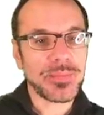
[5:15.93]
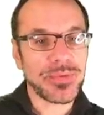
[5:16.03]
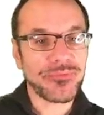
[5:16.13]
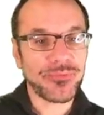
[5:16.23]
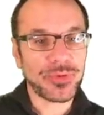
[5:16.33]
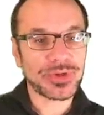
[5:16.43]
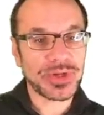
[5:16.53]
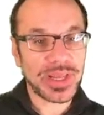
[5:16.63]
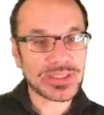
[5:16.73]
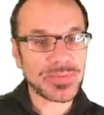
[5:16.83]
before the
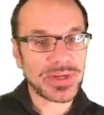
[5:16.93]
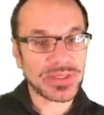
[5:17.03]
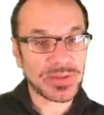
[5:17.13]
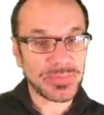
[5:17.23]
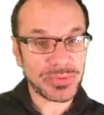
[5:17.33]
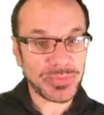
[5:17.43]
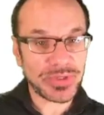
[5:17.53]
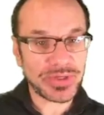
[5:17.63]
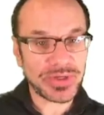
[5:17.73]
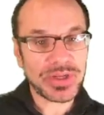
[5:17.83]
next byte can be
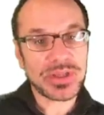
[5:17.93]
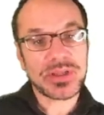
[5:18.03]
written,